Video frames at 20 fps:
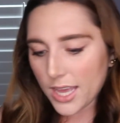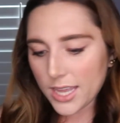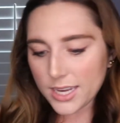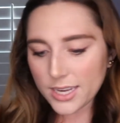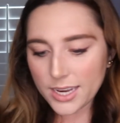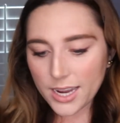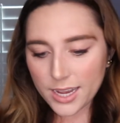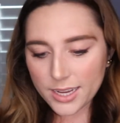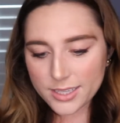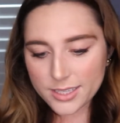
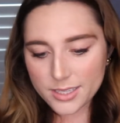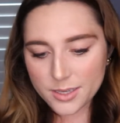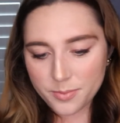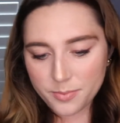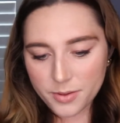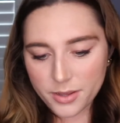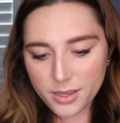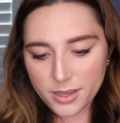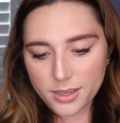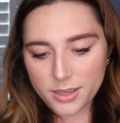
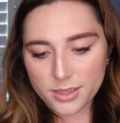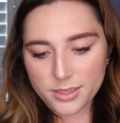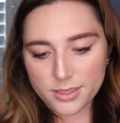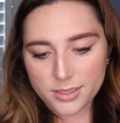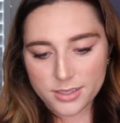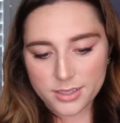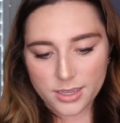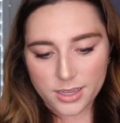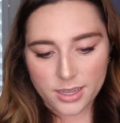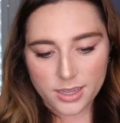Next
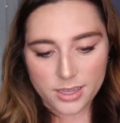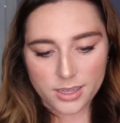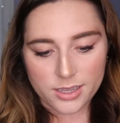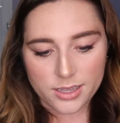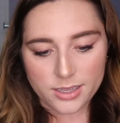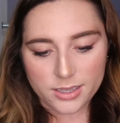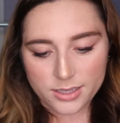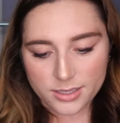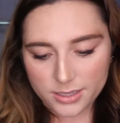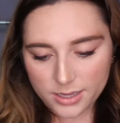piece
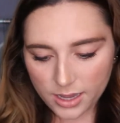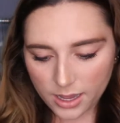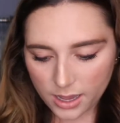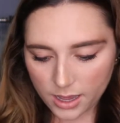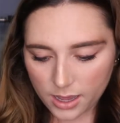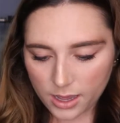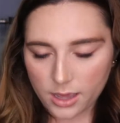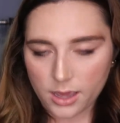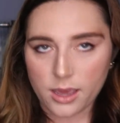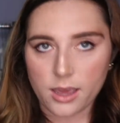is
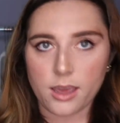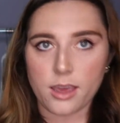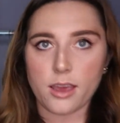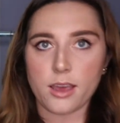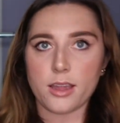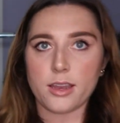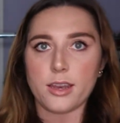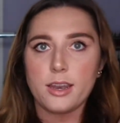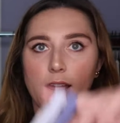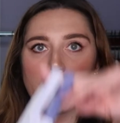
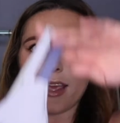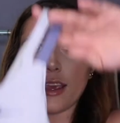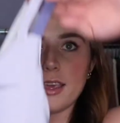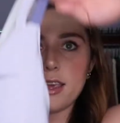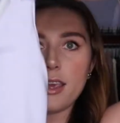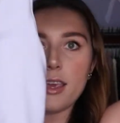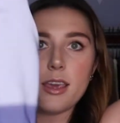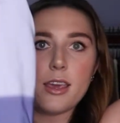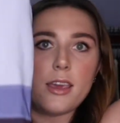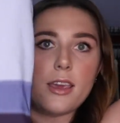a
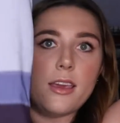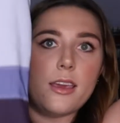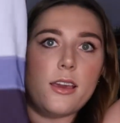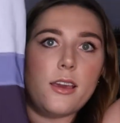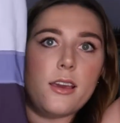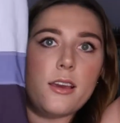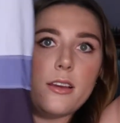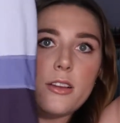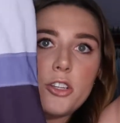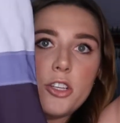
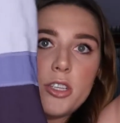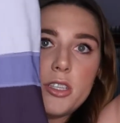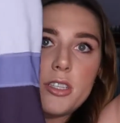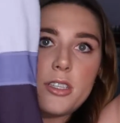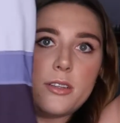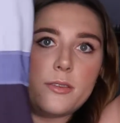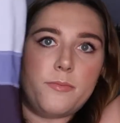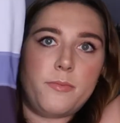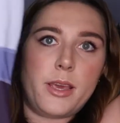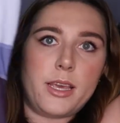Nike
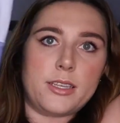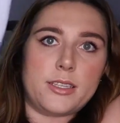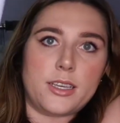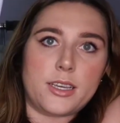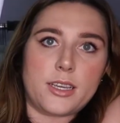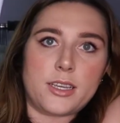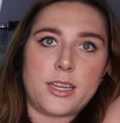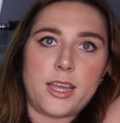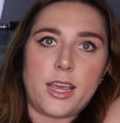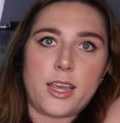just
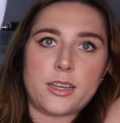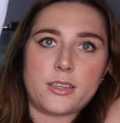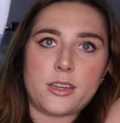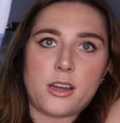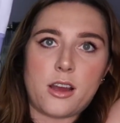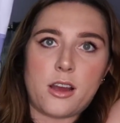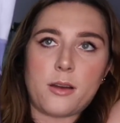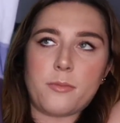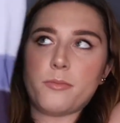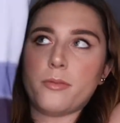basic tank
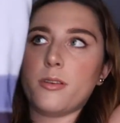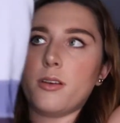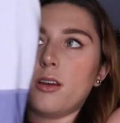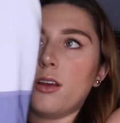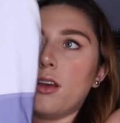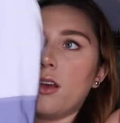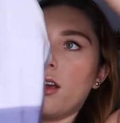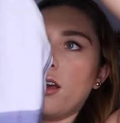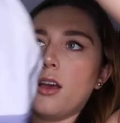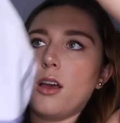top.
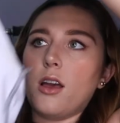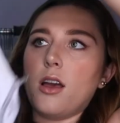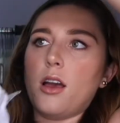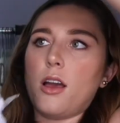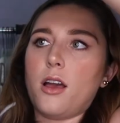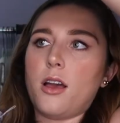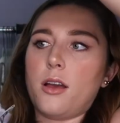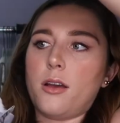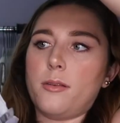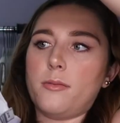
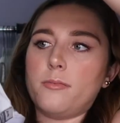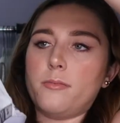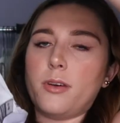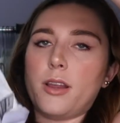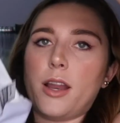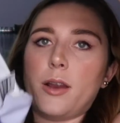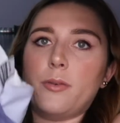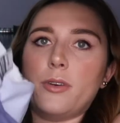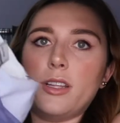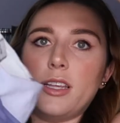
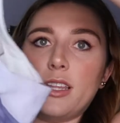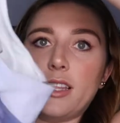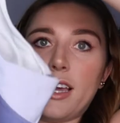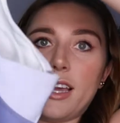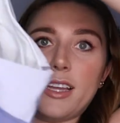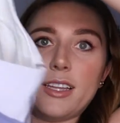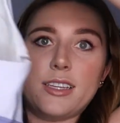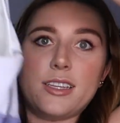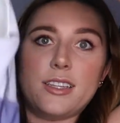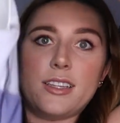But I really
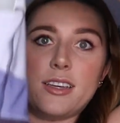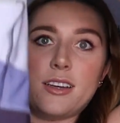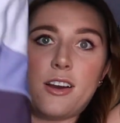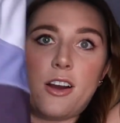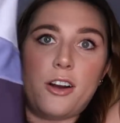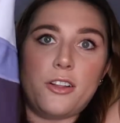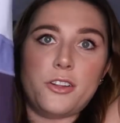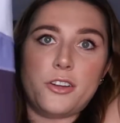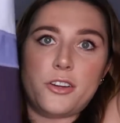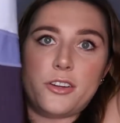liked the
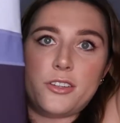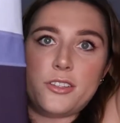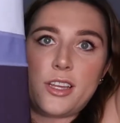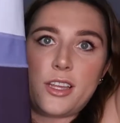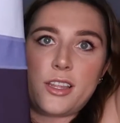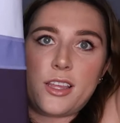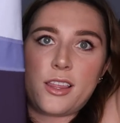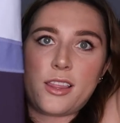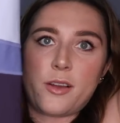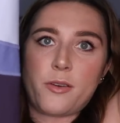colors.
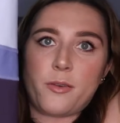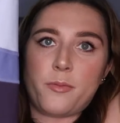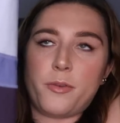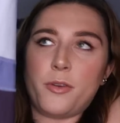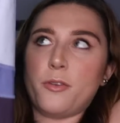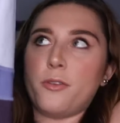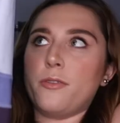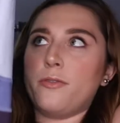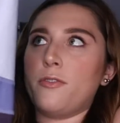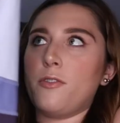I think they were
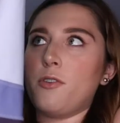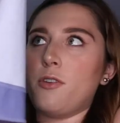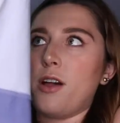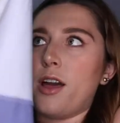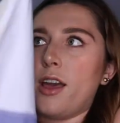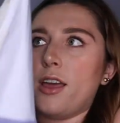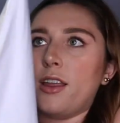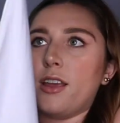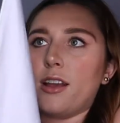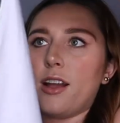beautiful,
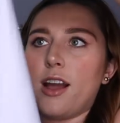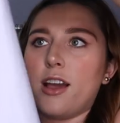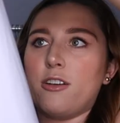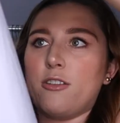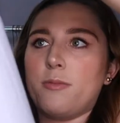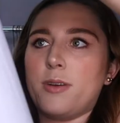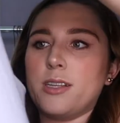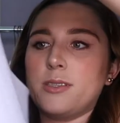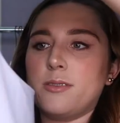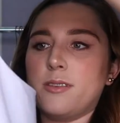and it kind
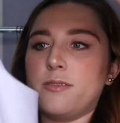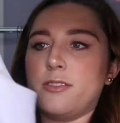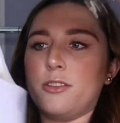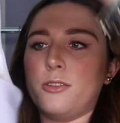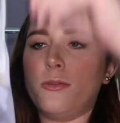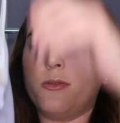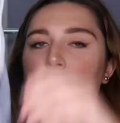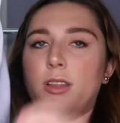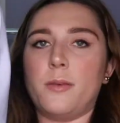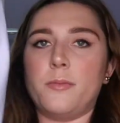of reminds me of a
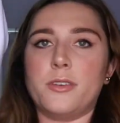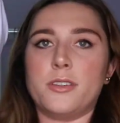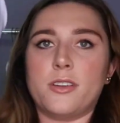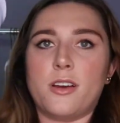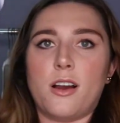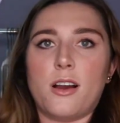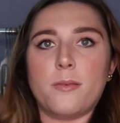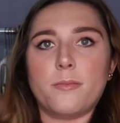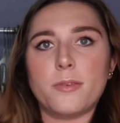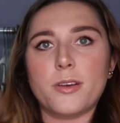Lululemon
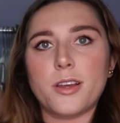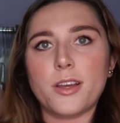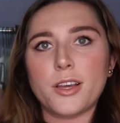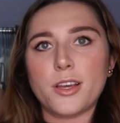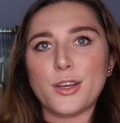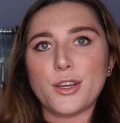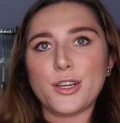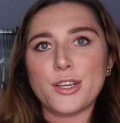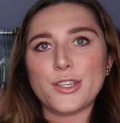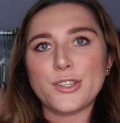top.
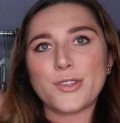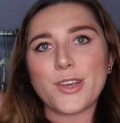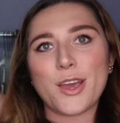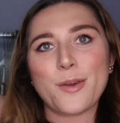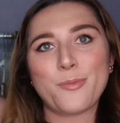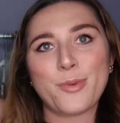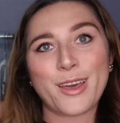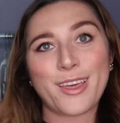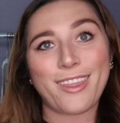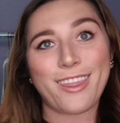So
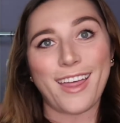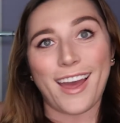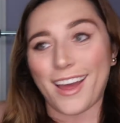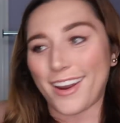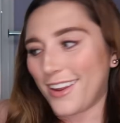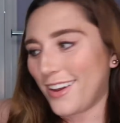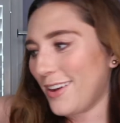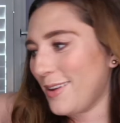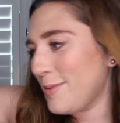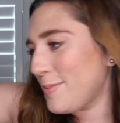I picked
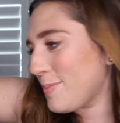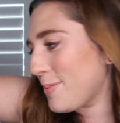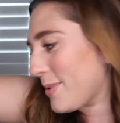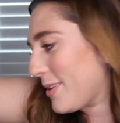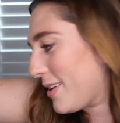that up.